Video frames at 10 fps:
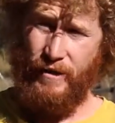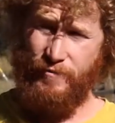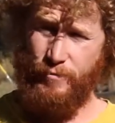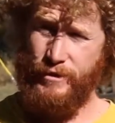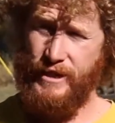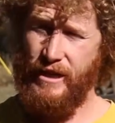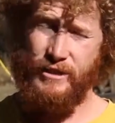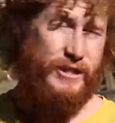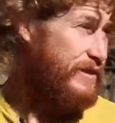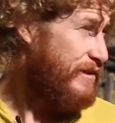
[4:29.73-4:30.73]
kind of
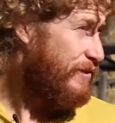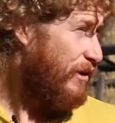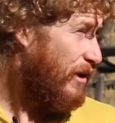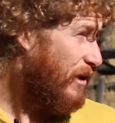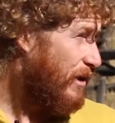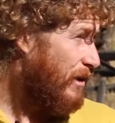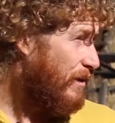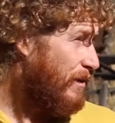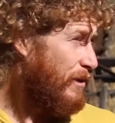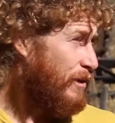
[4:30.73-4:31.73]
protection
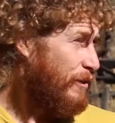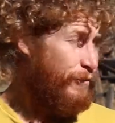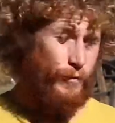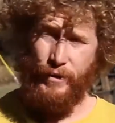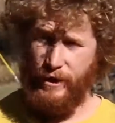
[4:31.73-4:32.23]
for